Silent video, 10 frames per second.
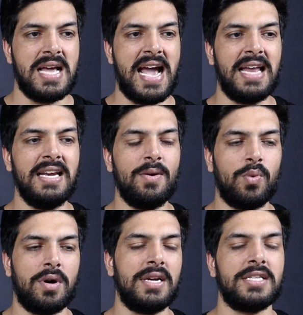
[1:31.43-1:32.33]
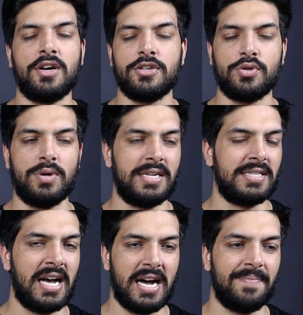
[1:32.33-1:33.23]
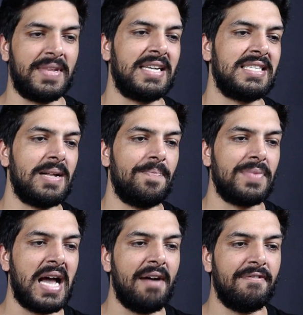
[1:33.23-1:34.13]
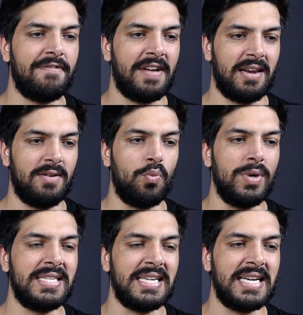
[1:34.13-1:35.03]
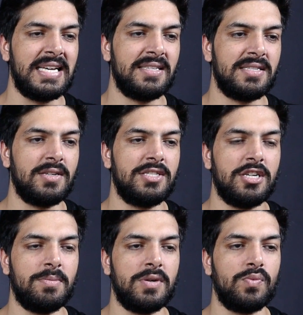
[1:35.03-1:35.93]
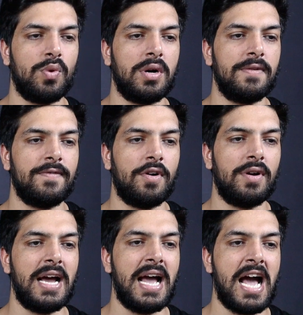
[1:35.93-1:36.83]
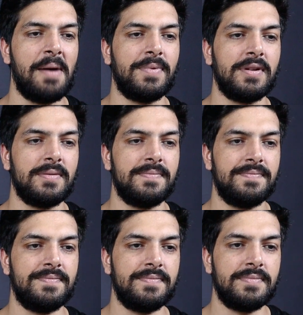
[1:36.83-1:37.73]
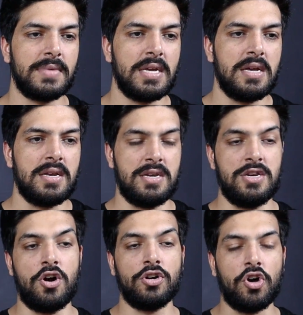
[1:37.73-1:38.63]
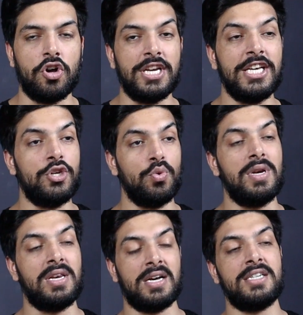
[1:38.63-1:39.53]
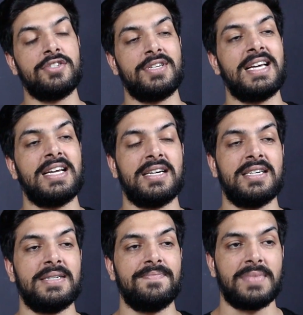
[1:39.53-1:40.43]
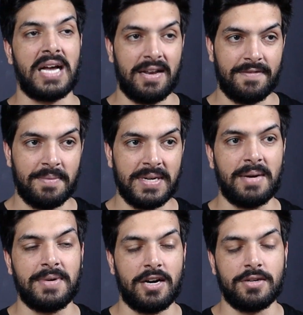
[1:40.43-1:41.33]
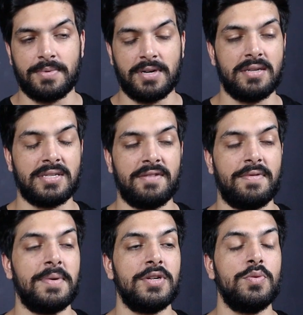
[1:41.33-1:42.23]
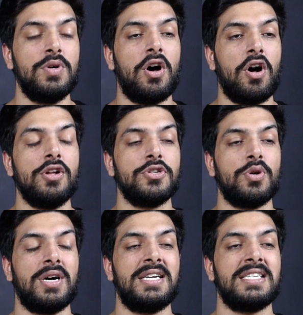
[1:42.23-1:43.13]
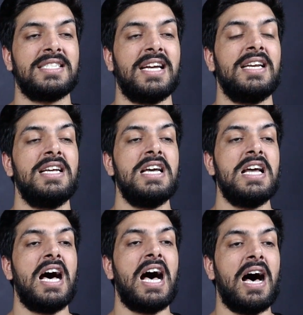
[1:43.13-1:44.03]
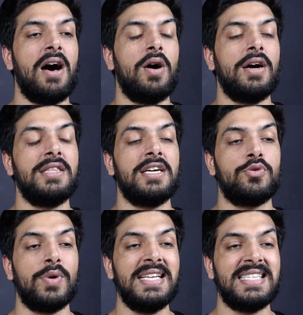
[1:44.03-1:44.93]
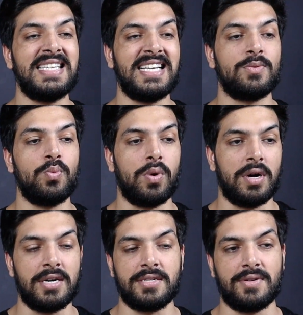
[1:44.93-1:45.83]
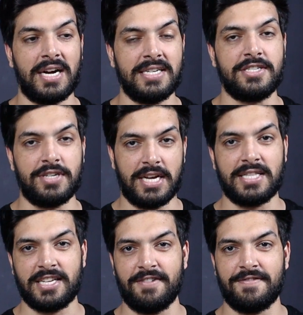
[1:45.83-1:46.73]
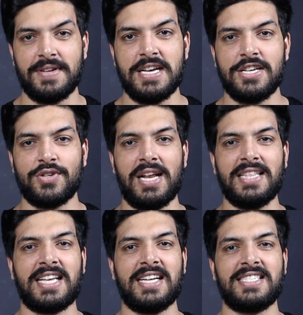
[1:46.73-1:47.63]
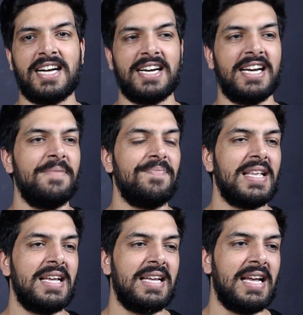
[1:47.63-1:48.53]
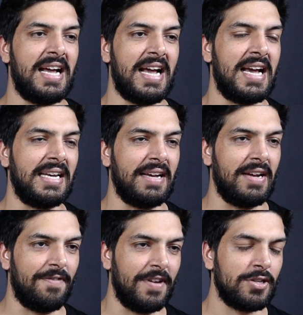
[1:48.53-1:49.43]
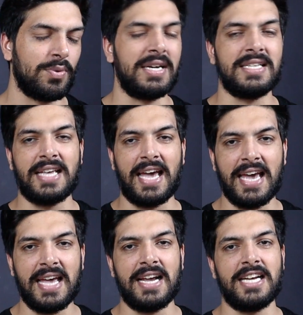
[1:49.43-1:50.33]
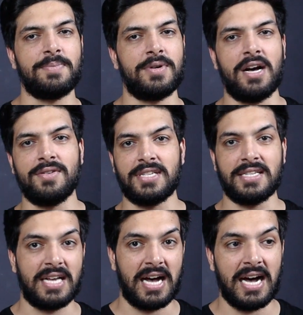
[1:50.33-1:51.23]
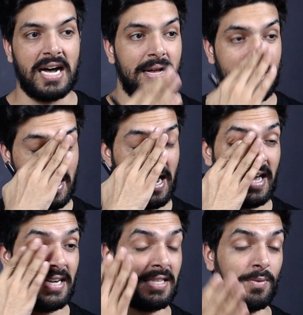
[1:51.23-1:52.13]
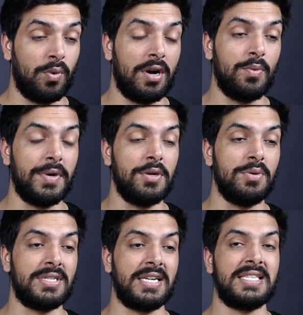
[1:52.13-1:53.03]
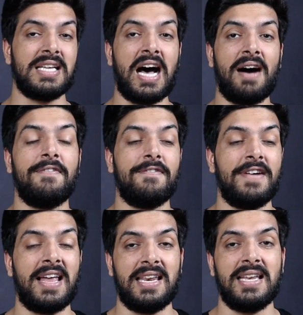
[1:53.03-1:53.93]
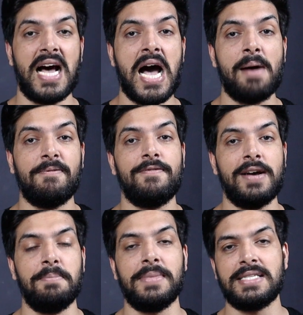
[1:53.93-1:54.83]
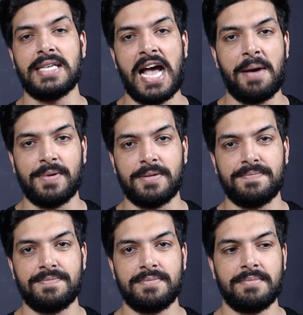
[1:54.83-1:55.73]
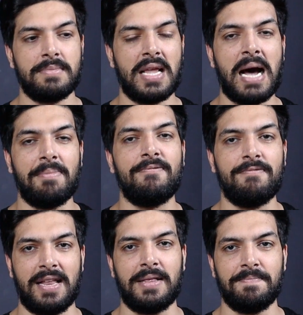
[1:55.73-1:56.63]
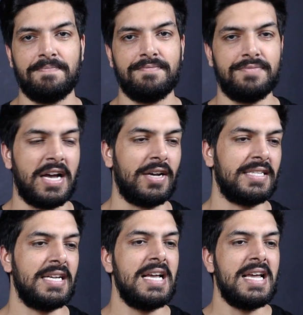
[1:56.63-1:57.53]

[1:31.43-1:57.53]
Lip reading: And in a word, it's also as A. That is Apfel, which is the German word for apple. Not only you will learn today alphabet, how to pronounce alphabet, you will also understand how and the 26 words, right, today itself. So let's get started. And first one is A, is pronounced as A, and the word we use it is Apfel. Apfel means apple. Apfel. Nice.